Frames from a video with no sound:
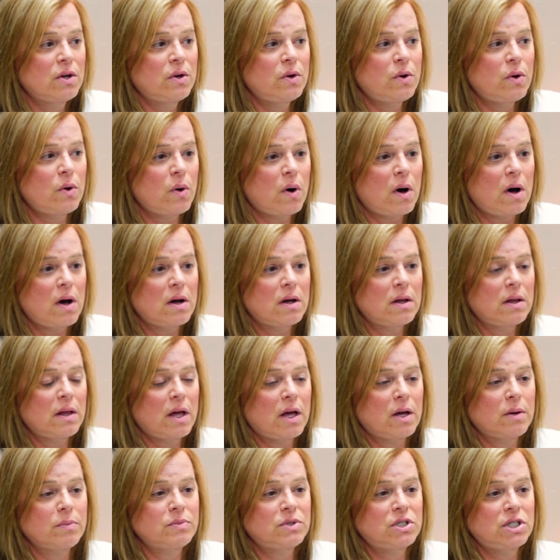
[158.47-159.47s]
who all
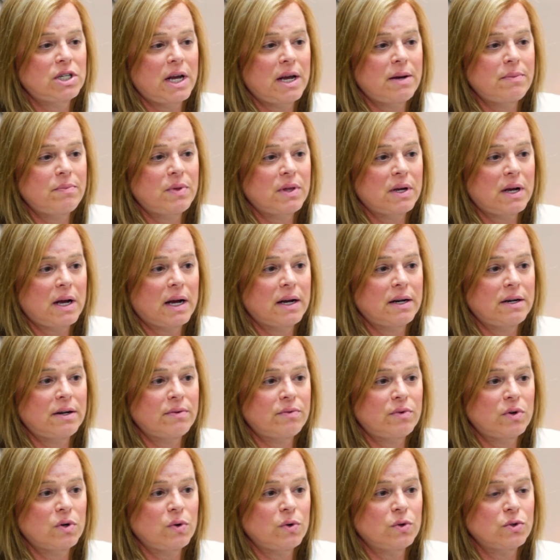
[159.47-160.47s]
helped shape the kind of
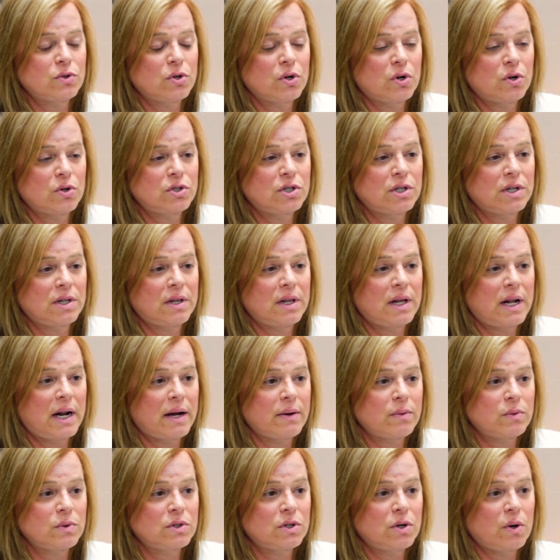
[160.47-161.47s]
neurosurgeon that
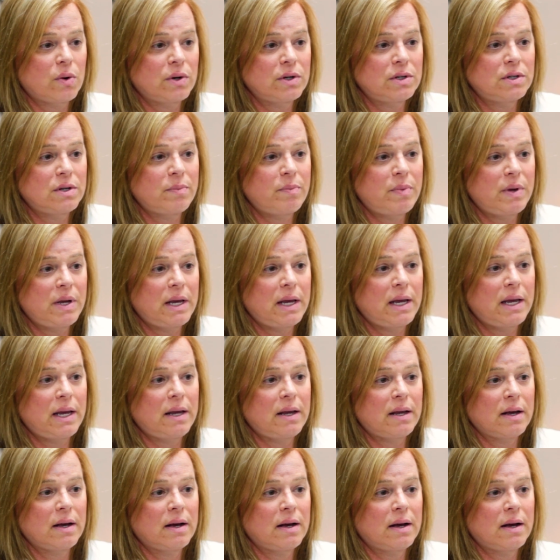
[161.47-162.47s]
I was going to be.
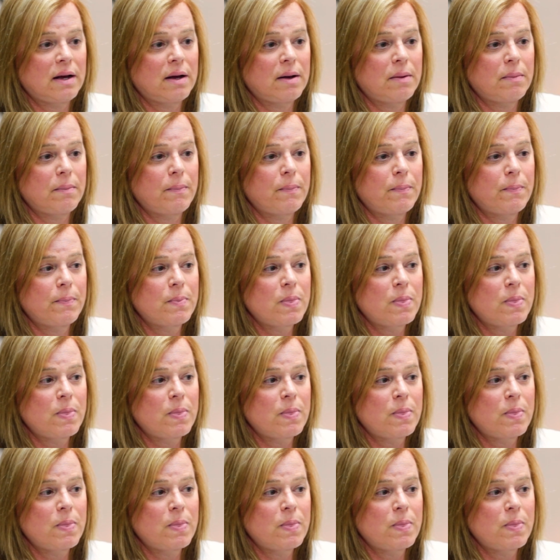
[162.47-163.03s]
Um,